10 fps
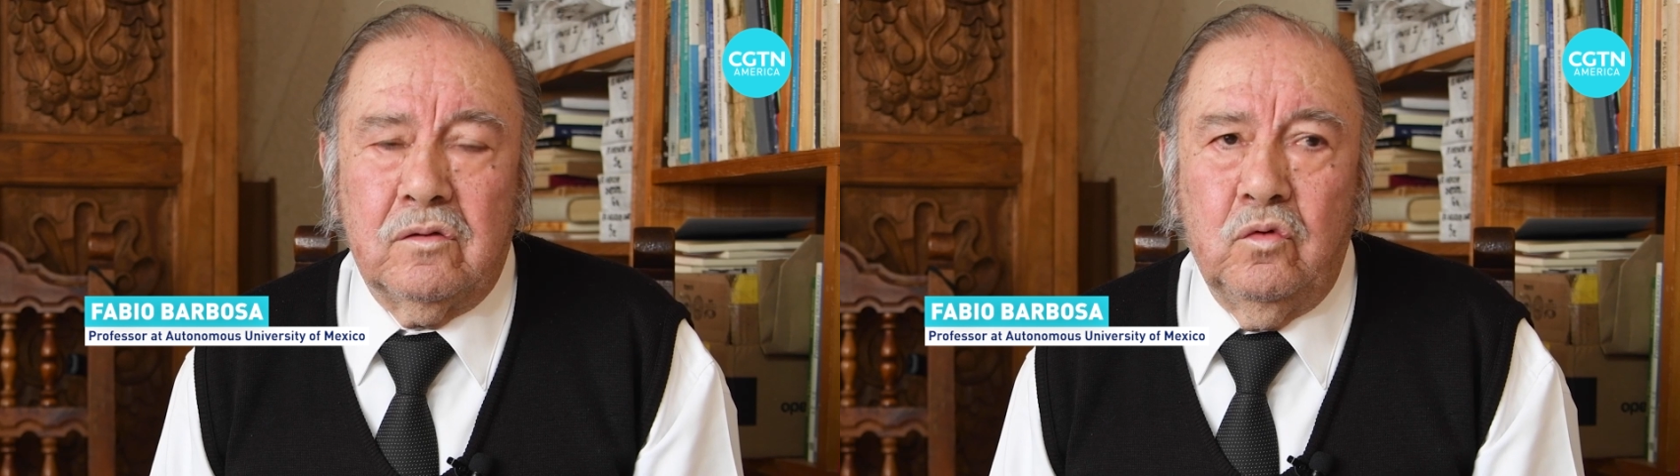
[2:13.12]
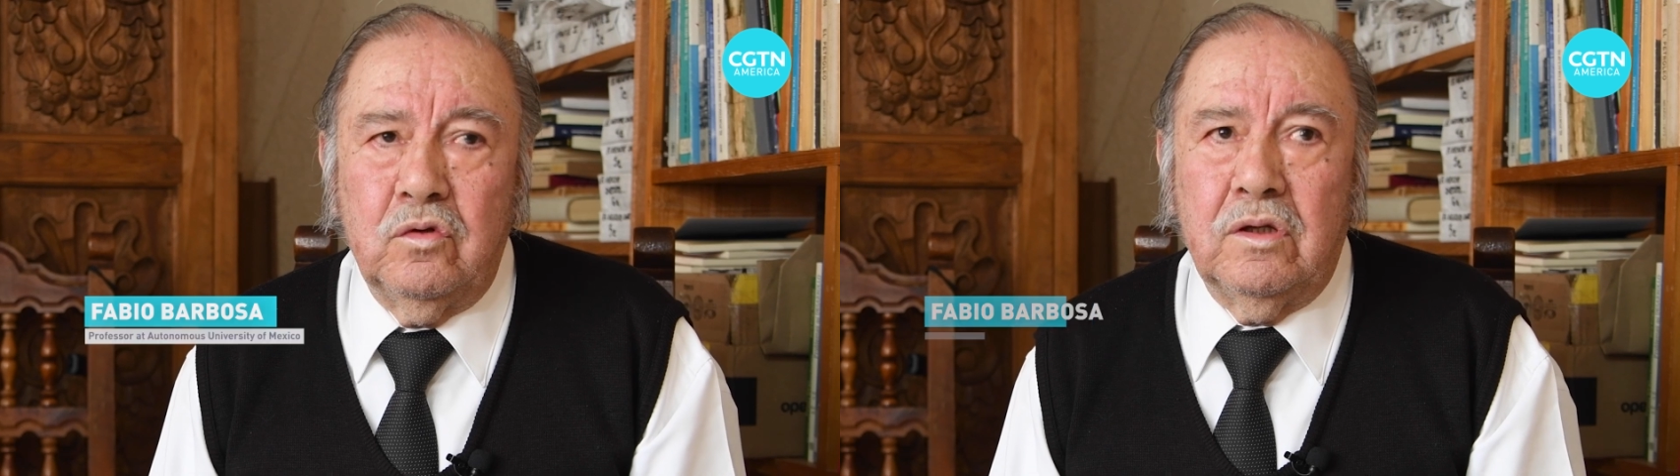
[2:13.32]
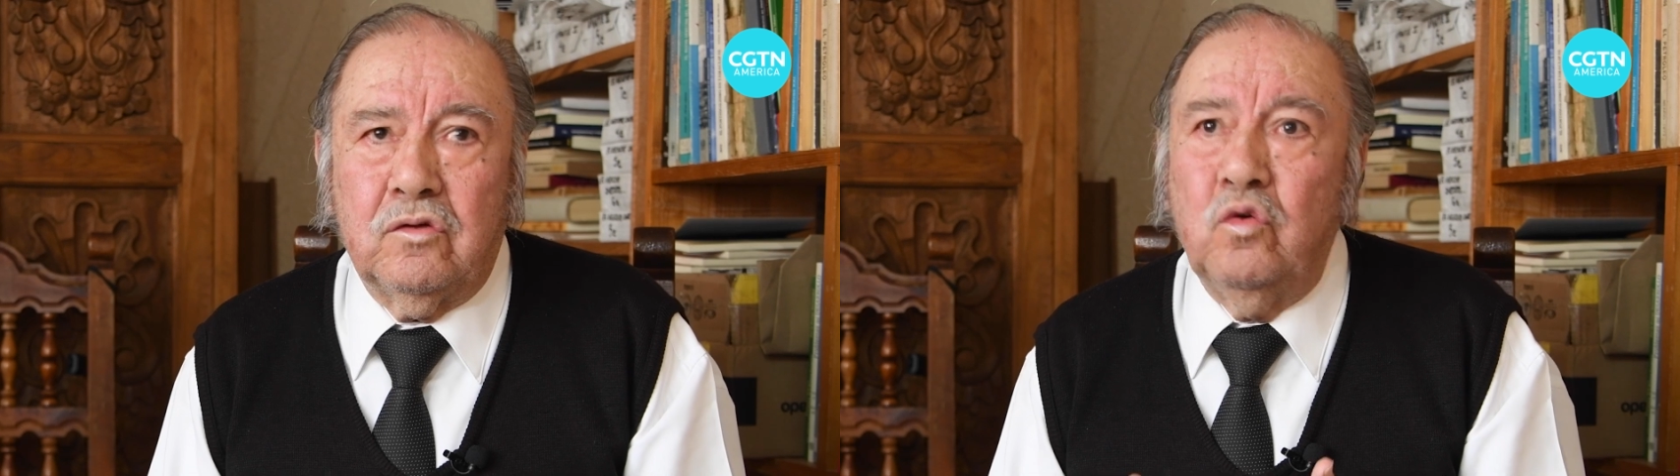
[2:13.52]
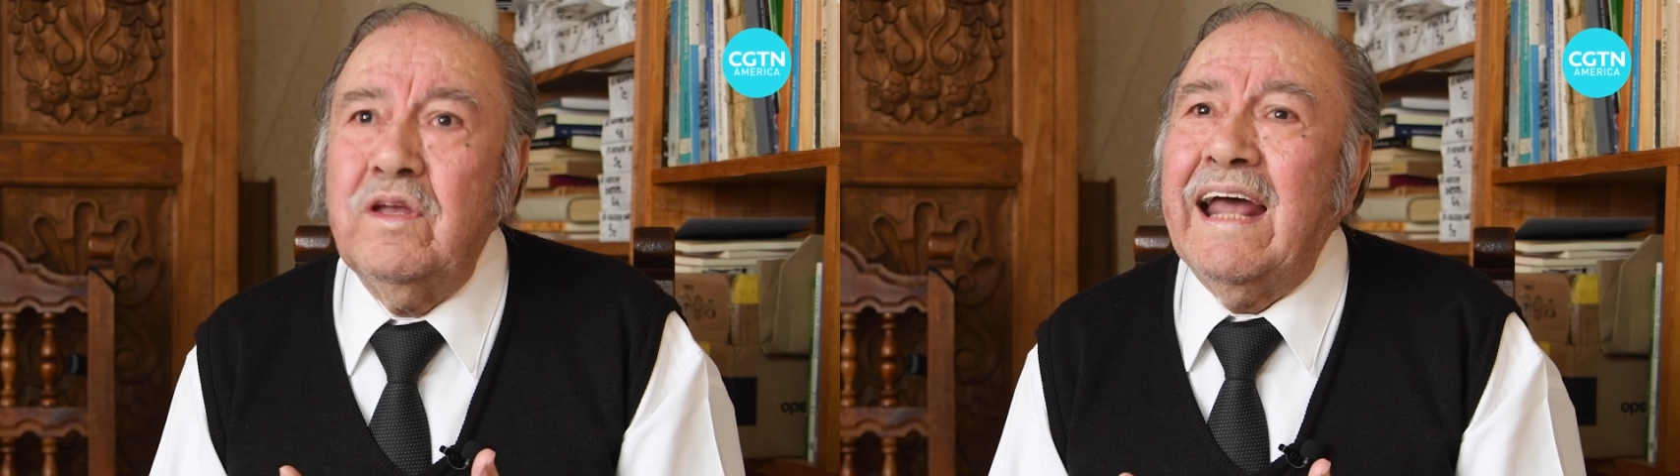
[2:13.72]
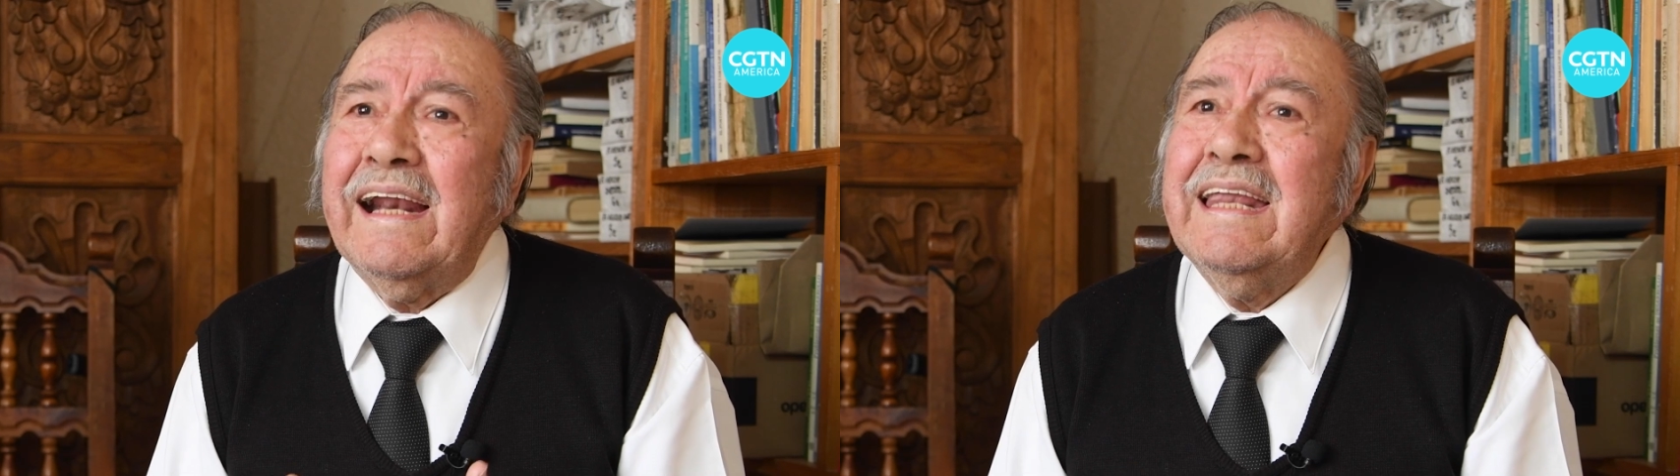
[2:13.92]
while our
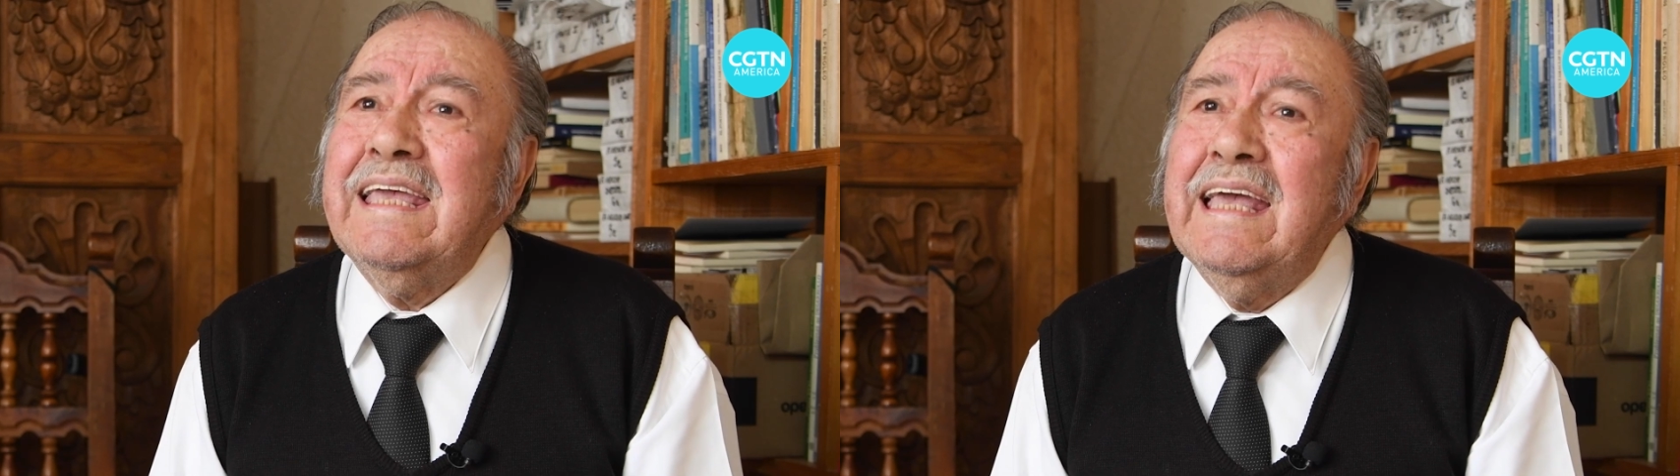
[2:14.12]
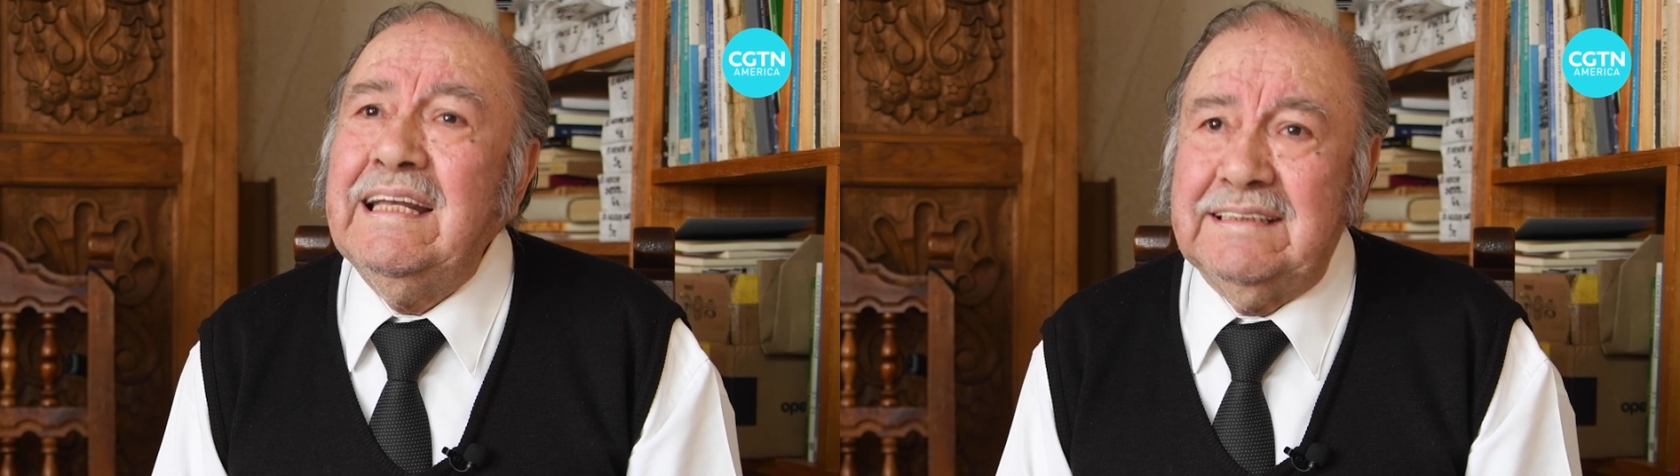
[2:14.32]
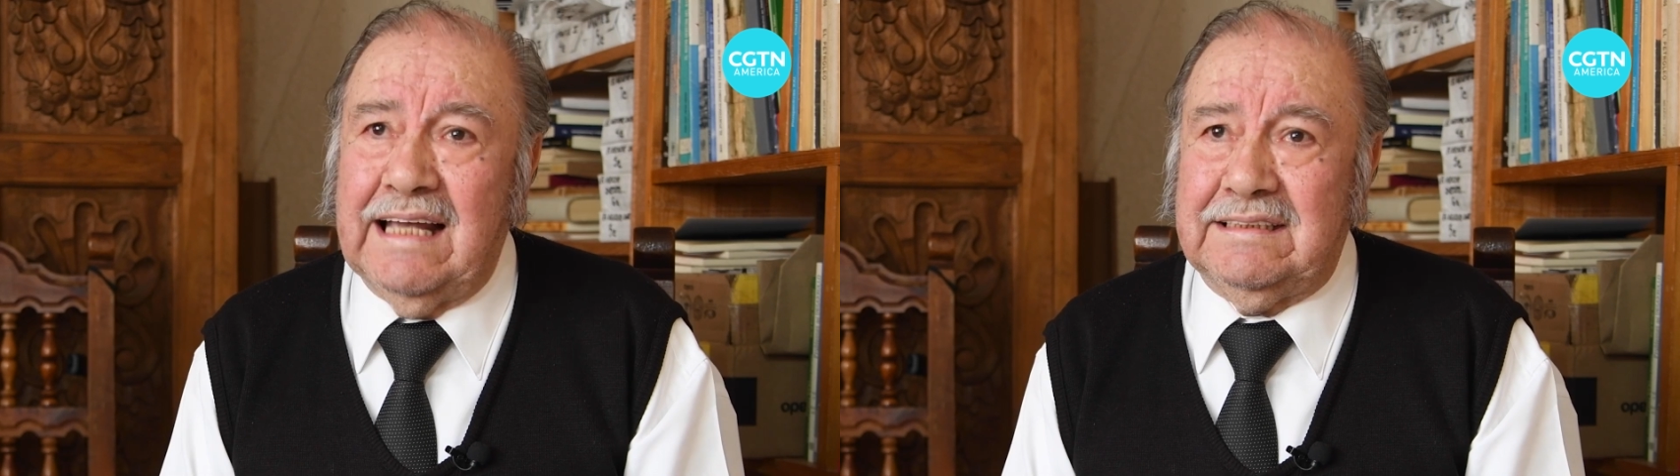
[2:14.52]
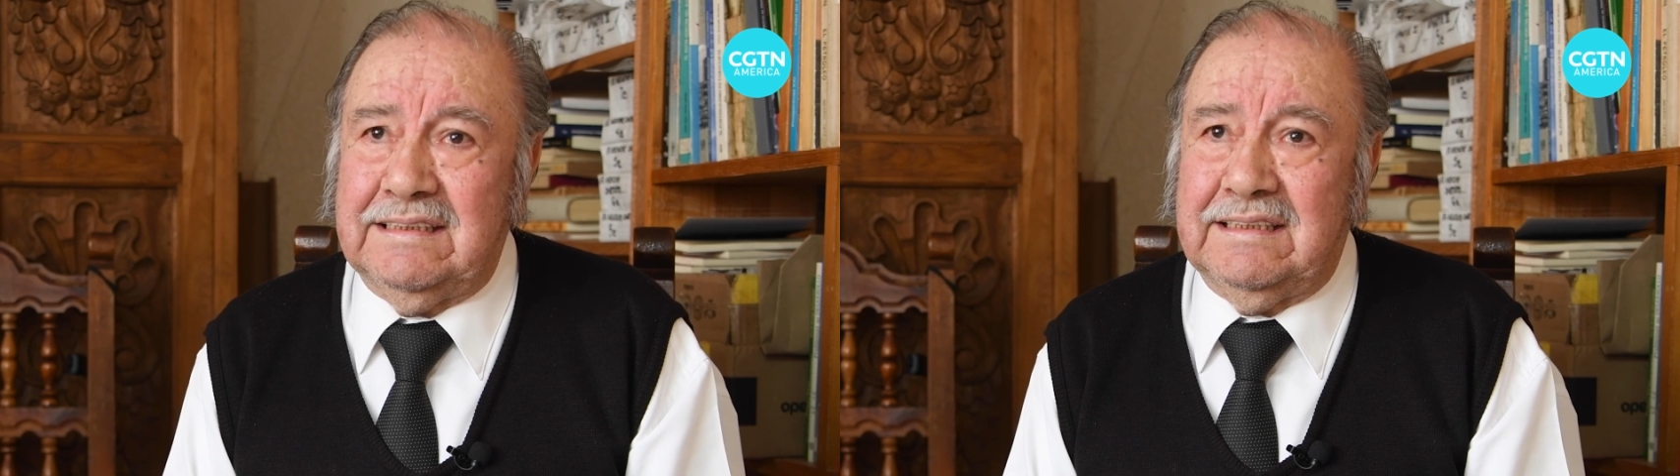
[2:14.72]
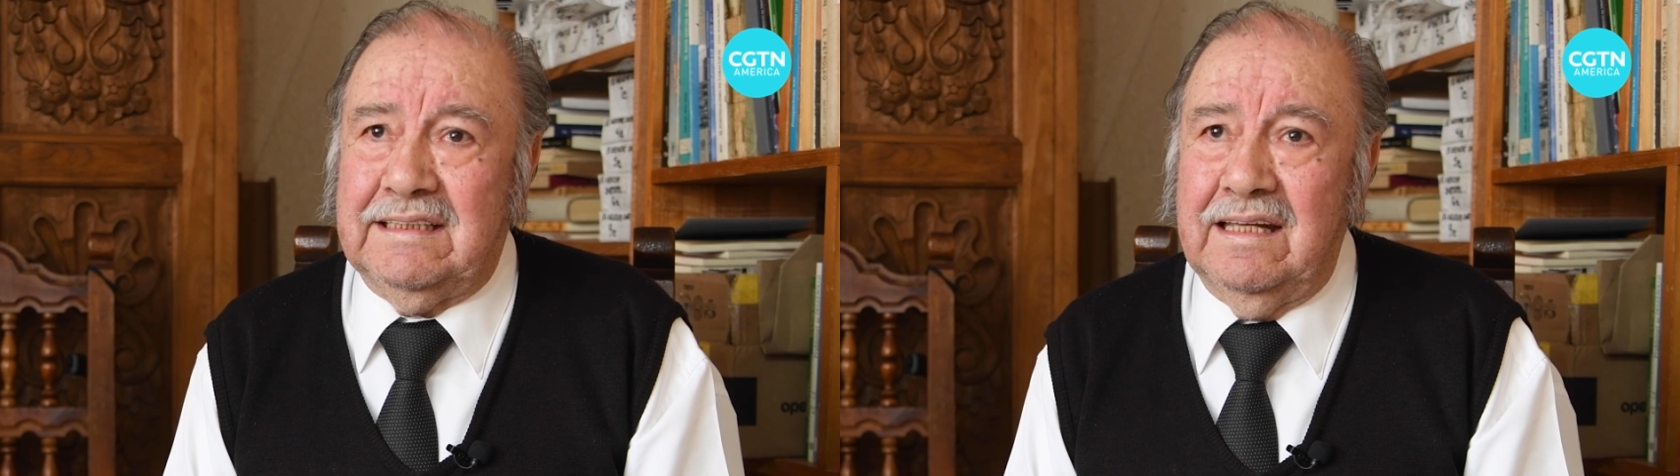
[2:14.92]
population is left without
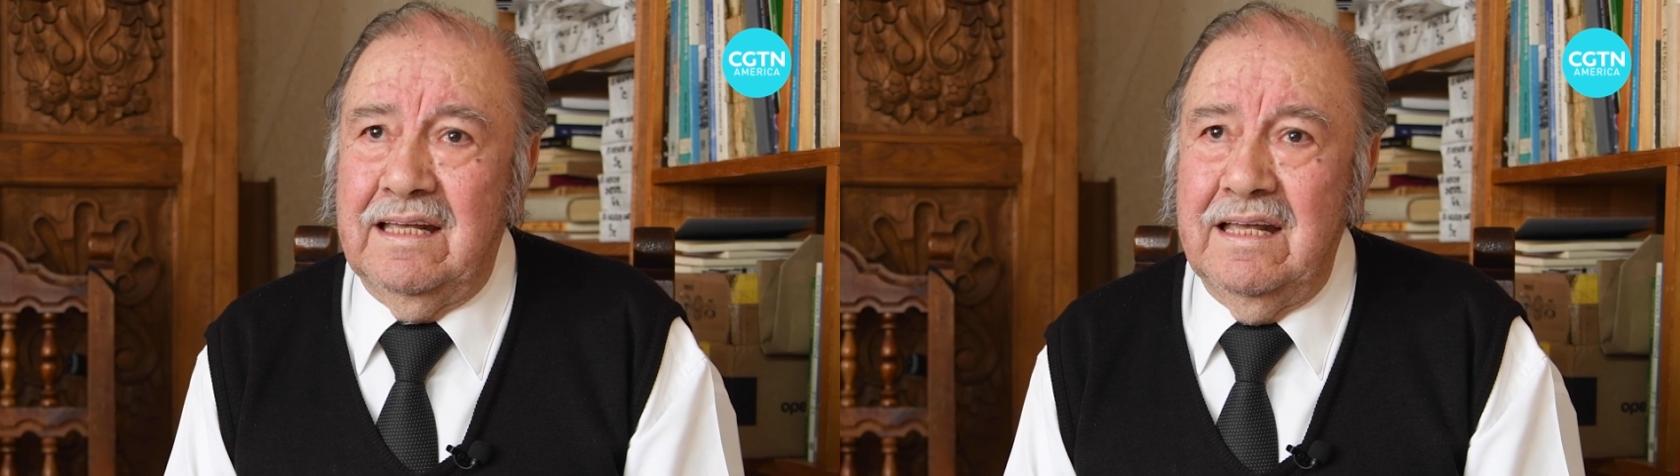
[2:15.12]
work.